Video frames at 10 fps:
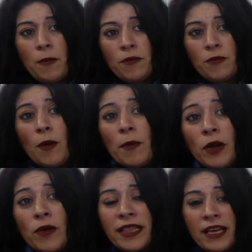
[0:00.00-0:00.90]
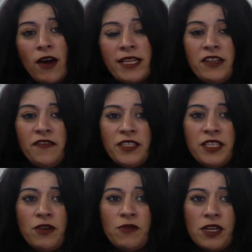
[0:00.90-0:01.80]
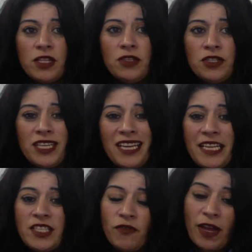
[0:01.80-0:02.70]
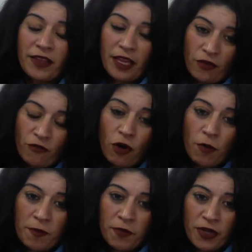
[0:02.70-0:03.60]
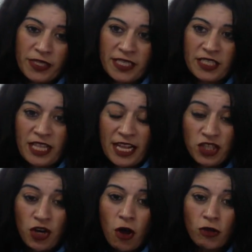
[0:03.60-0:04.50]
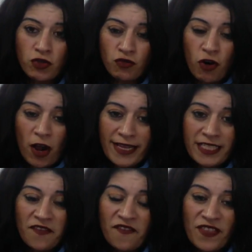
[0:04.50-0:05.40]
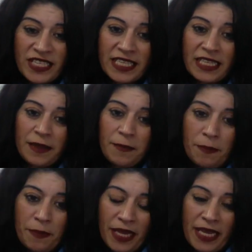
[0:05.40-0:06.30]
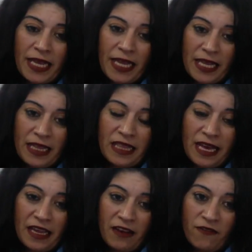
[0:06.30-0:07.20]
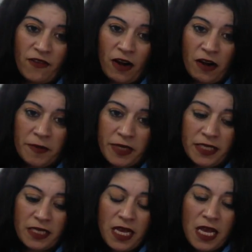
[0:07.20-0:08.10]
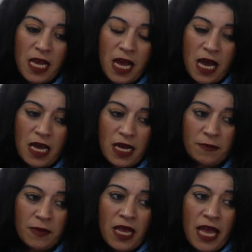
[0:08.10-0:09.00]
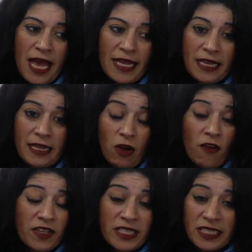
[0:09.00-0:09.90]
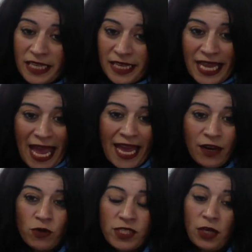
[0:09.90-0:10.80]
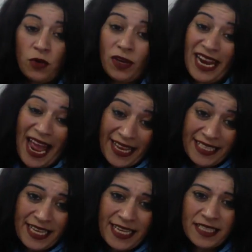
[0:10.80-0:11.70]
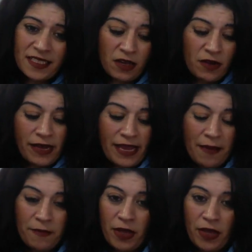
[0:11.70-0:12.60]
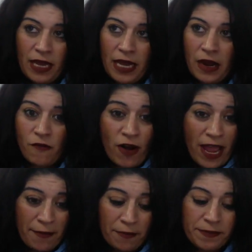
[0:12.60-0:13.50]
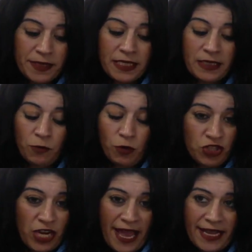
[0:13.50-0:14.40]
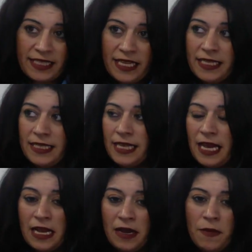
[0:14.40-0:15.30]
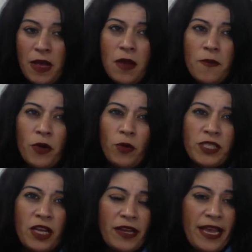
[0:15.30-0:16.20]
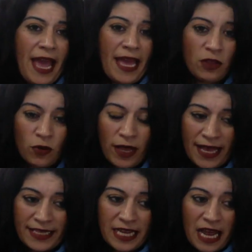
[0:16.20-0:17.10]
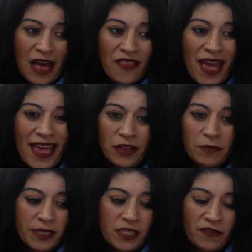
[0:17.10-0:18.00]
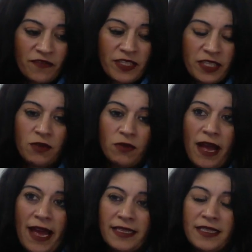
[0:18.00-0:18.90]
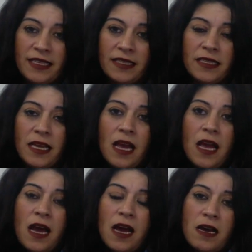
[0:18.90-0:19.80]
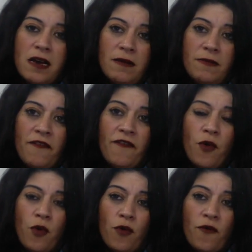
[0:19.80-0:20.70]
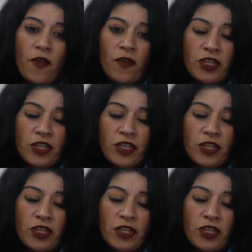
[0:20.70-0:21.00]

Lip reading: when we look at the idea of physical inclusion, it is around the enrolment process, so that child's right to physically be in that environment. It obviously can also look at access, so it can be ramps, wheelchair access, but also can look at other elements of physical access for a